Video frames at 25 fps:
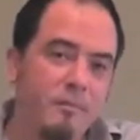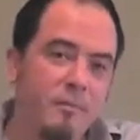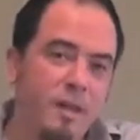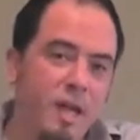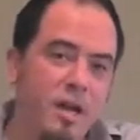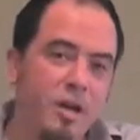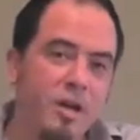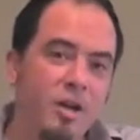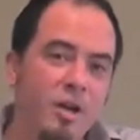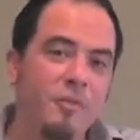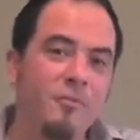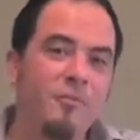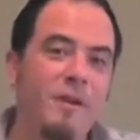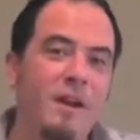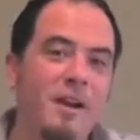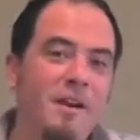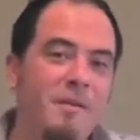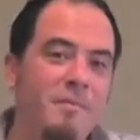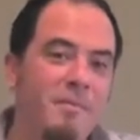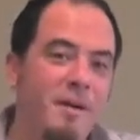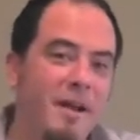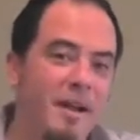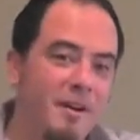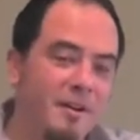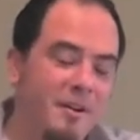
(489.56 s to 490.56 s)
good friend
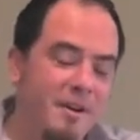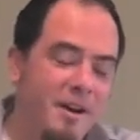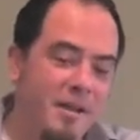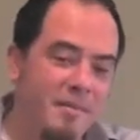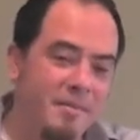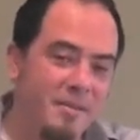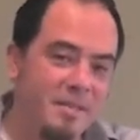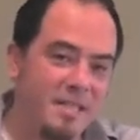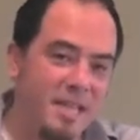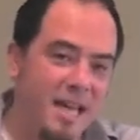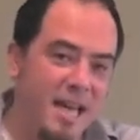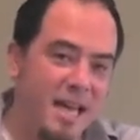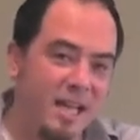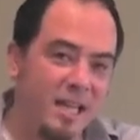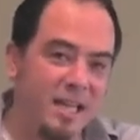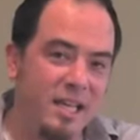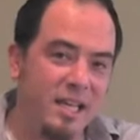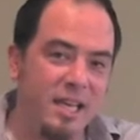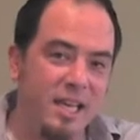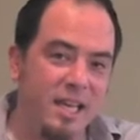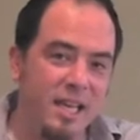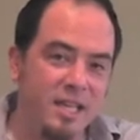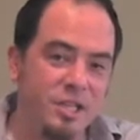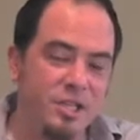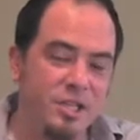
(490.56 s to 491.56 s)
of mine, her name is Natalie
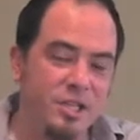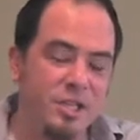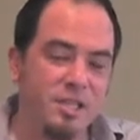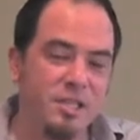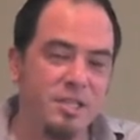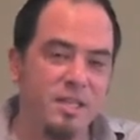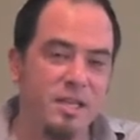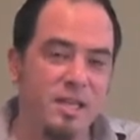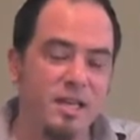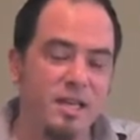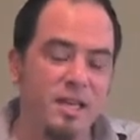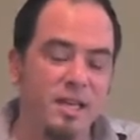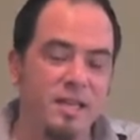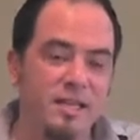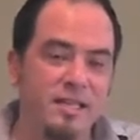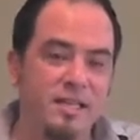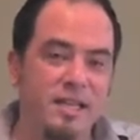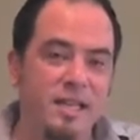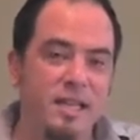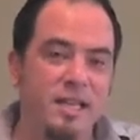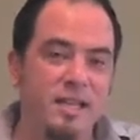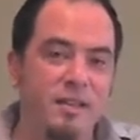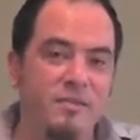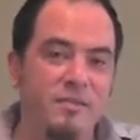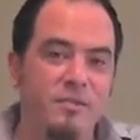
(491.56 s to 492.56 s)
King. She's the
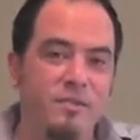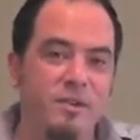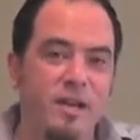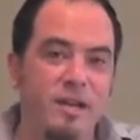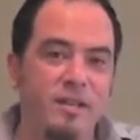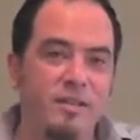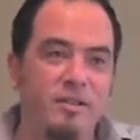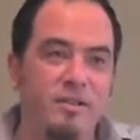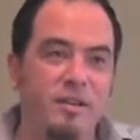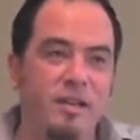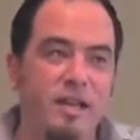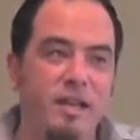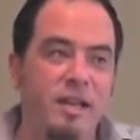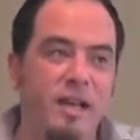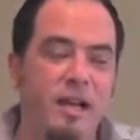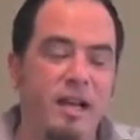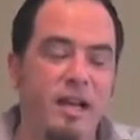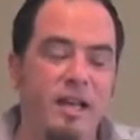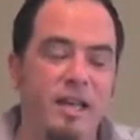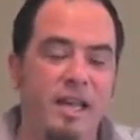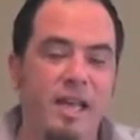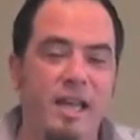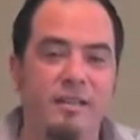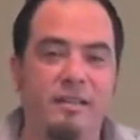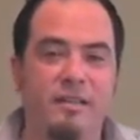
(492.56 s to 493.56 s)
executive director
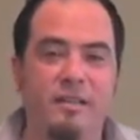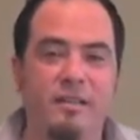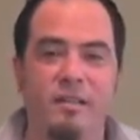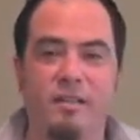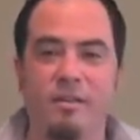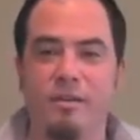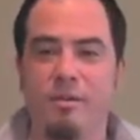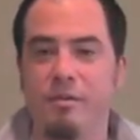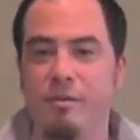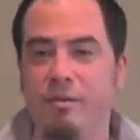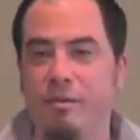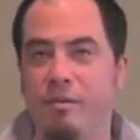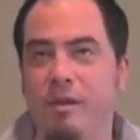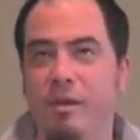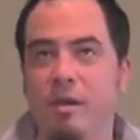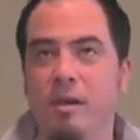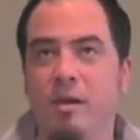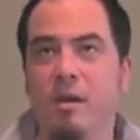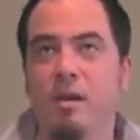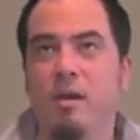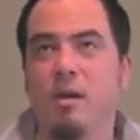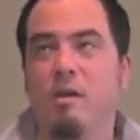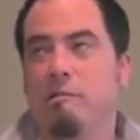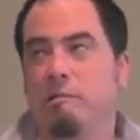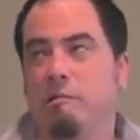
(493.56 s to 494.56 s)
at Catholic Youth
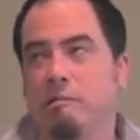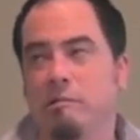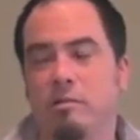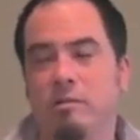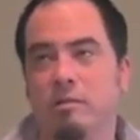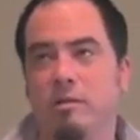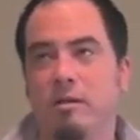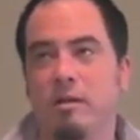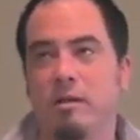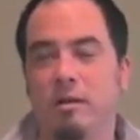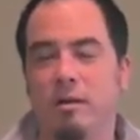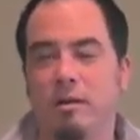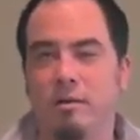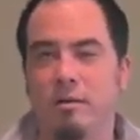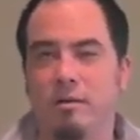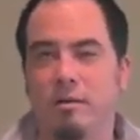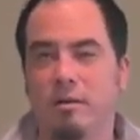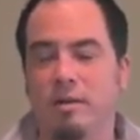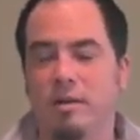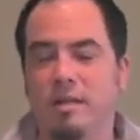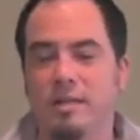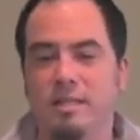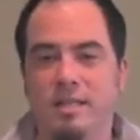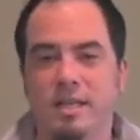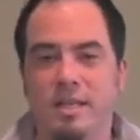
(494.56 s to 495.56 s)

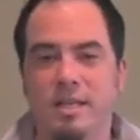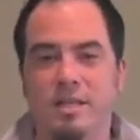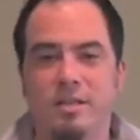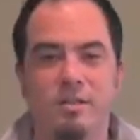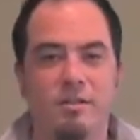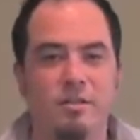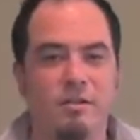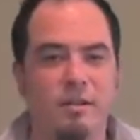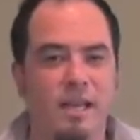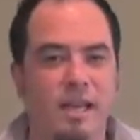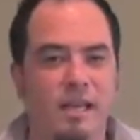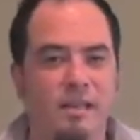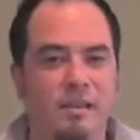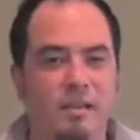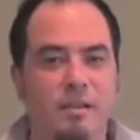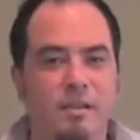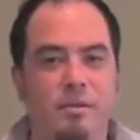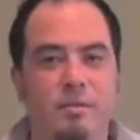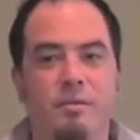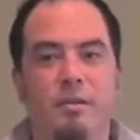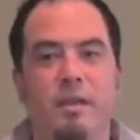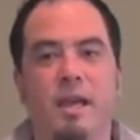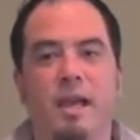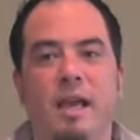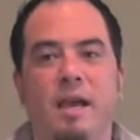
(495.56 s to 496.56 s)
Organization, or Catholic
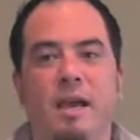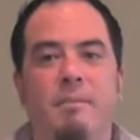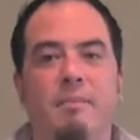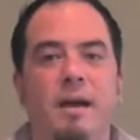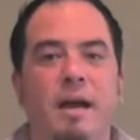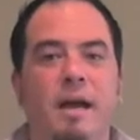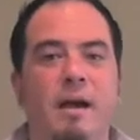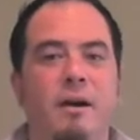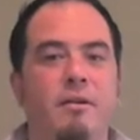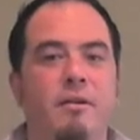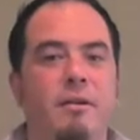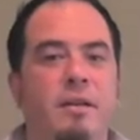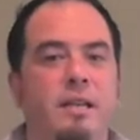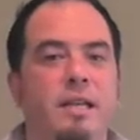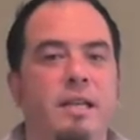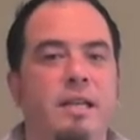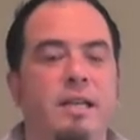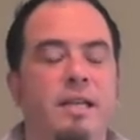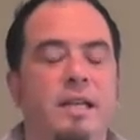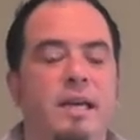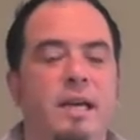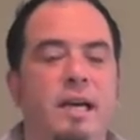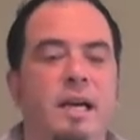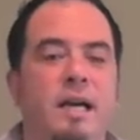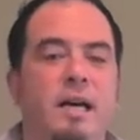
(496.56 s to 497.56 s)
Youth Camp out
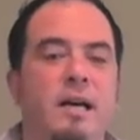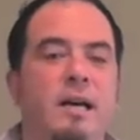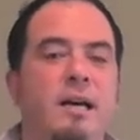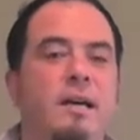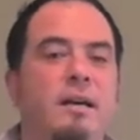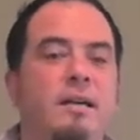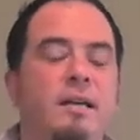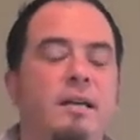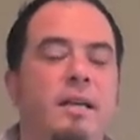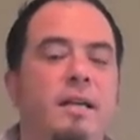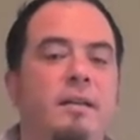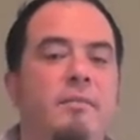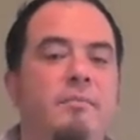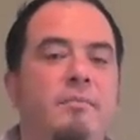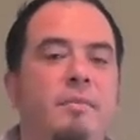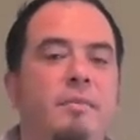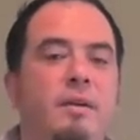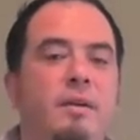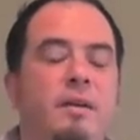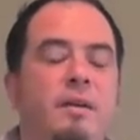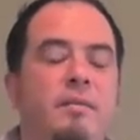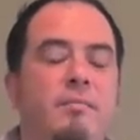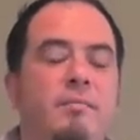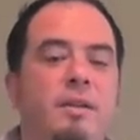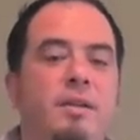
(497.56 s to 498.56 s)
in
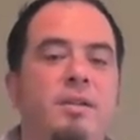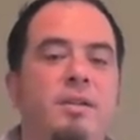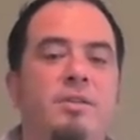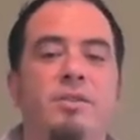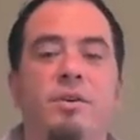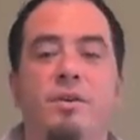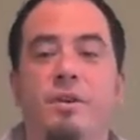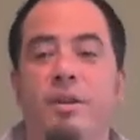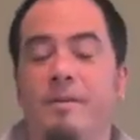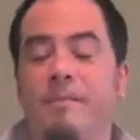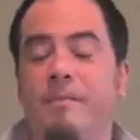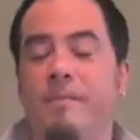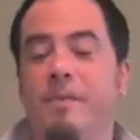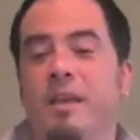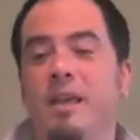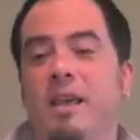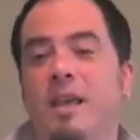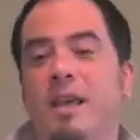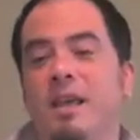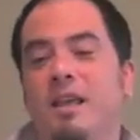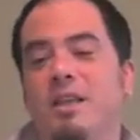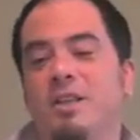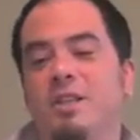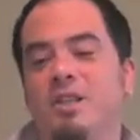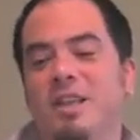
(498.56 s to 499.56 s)
Minnesota.
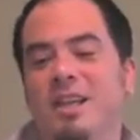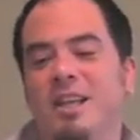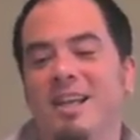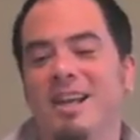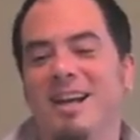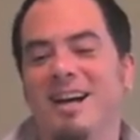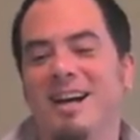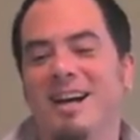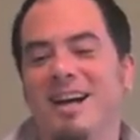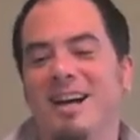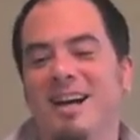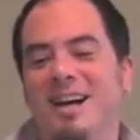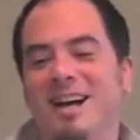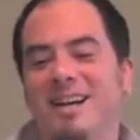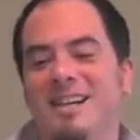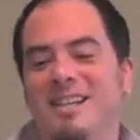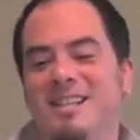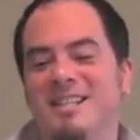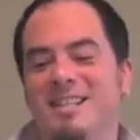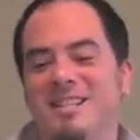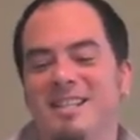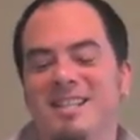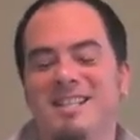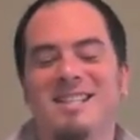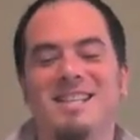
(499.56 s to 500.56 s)
She
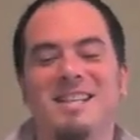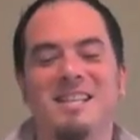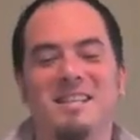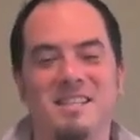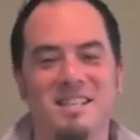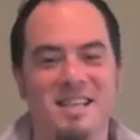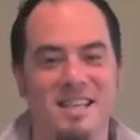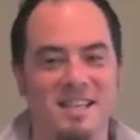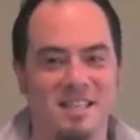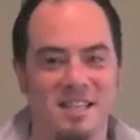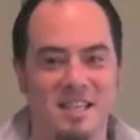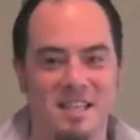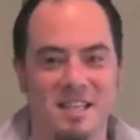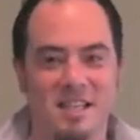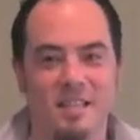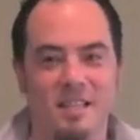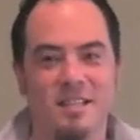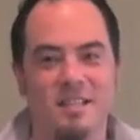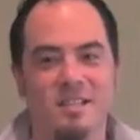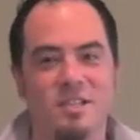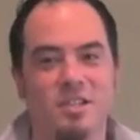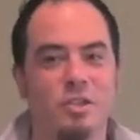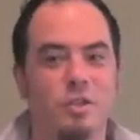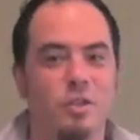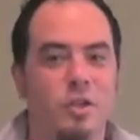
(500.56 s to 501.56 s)
says this. I think
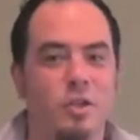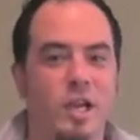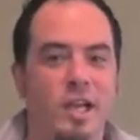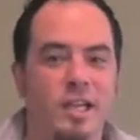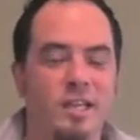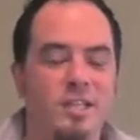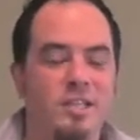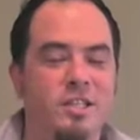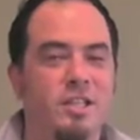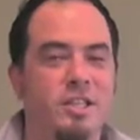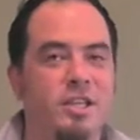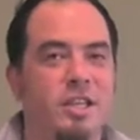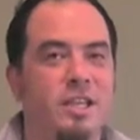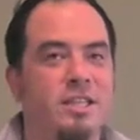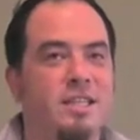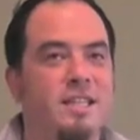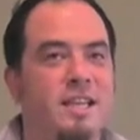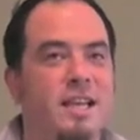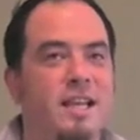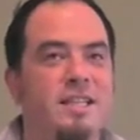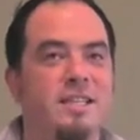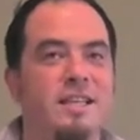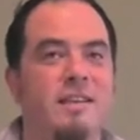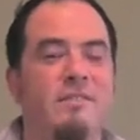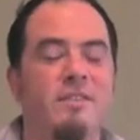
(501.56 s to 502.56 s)
this is great. She
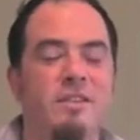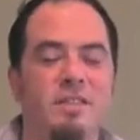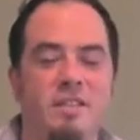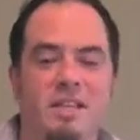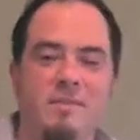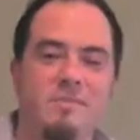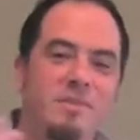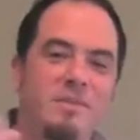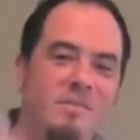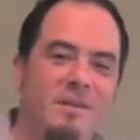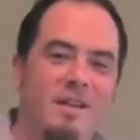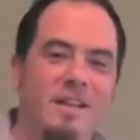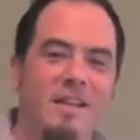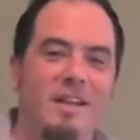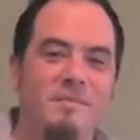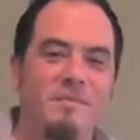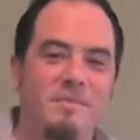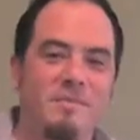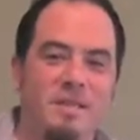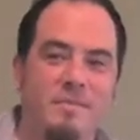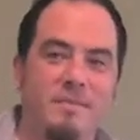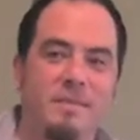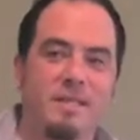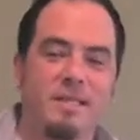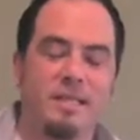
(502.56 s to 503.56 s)
says every time somebody
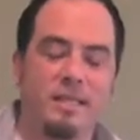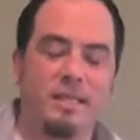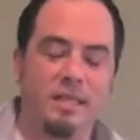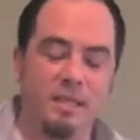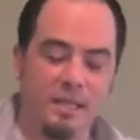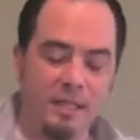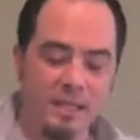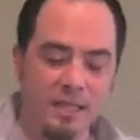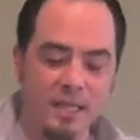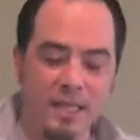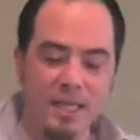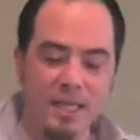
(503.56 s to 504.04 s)
comes up to her,